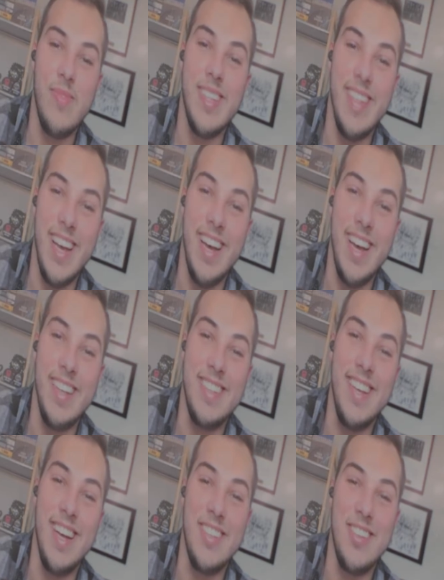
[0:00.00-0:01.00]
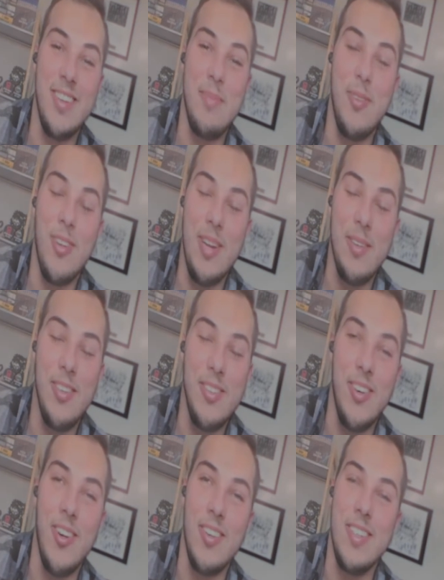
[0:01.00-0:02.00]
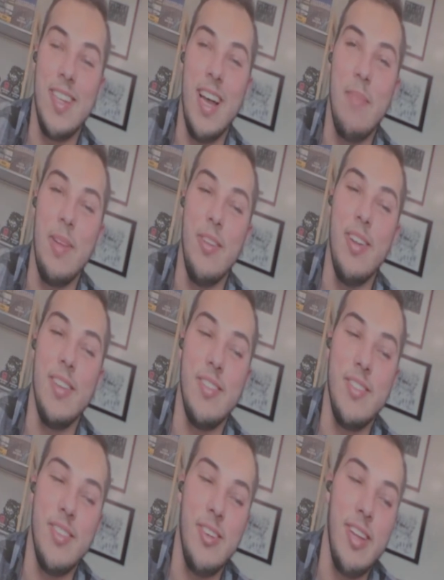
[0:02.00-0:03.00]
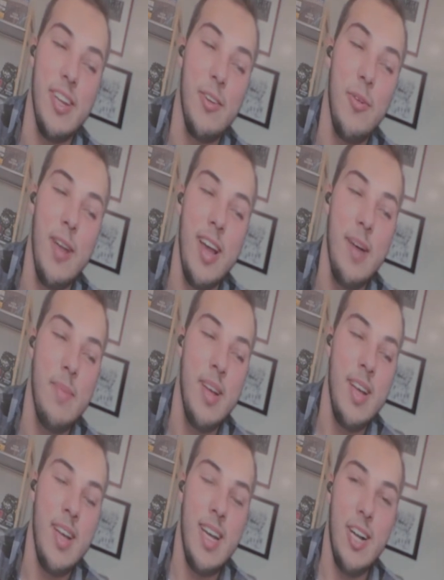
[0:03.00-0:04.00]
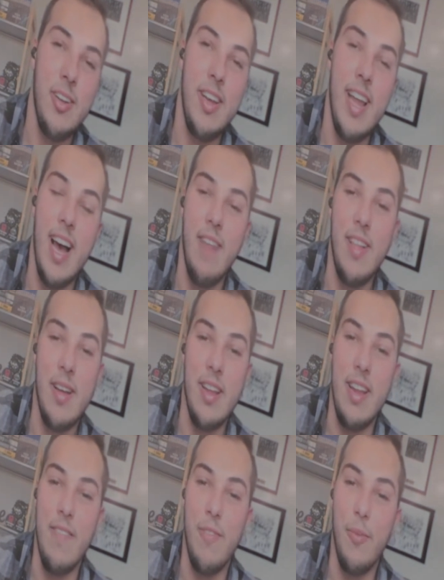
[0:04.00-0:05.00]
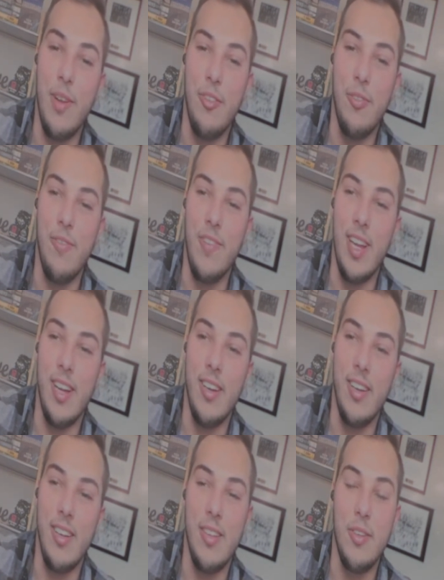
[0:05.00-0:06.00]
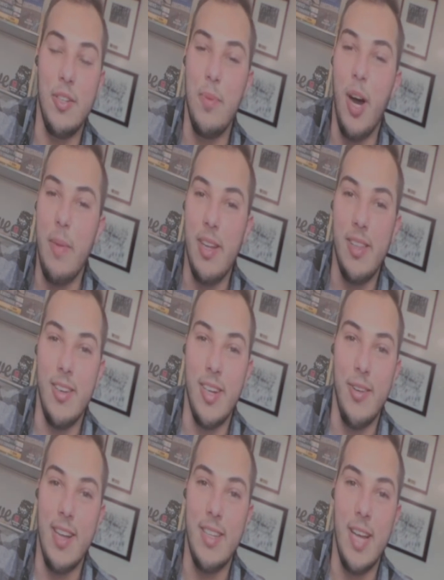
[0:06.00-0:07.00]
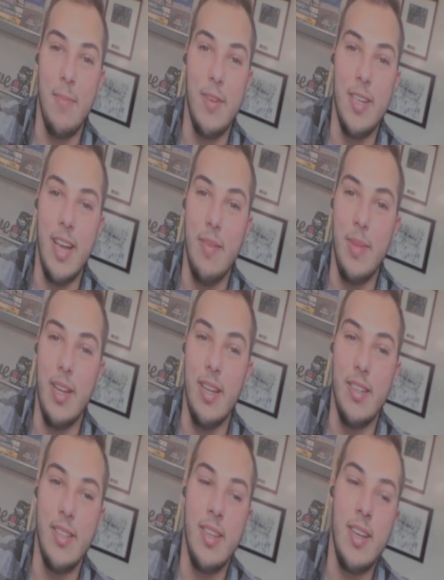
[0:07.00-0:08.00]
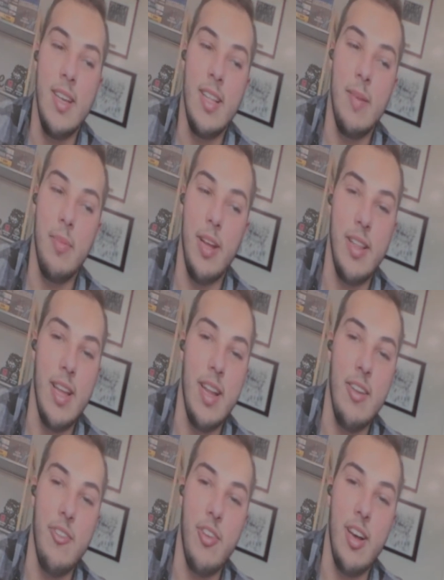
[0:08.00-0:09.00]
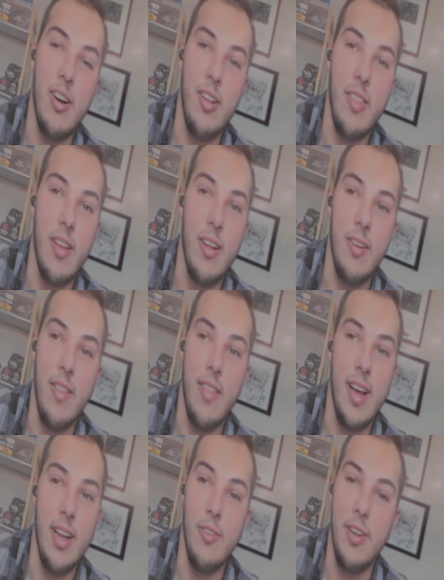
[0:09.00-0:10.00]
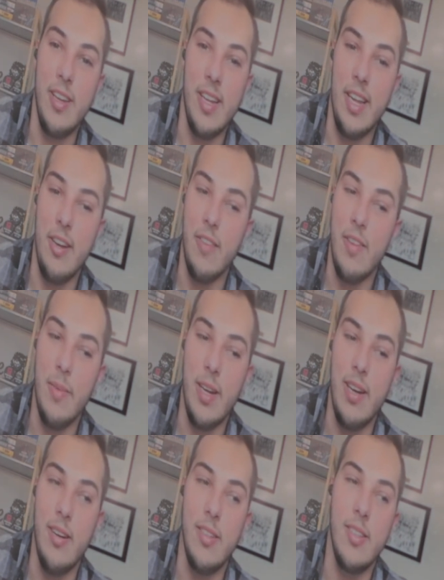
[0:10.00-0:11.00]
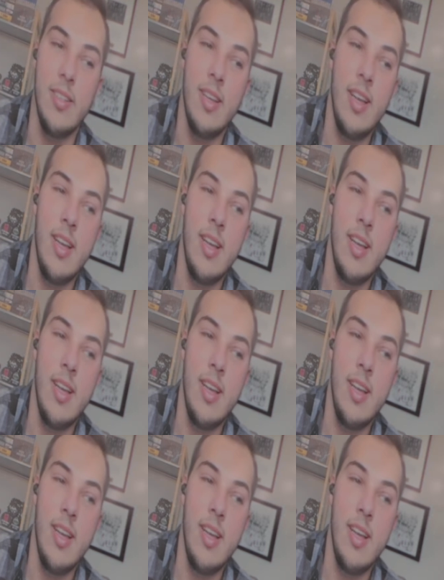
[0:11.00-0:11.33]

Yes, yeah. I started a program called Dahlgren's Diabeauties. And so like growing up, I didn't have that influential figure. There's Bobby Clarke who had type 1 diabetes. I played in the NHL. And other than that, you really didn't hear of anybody else.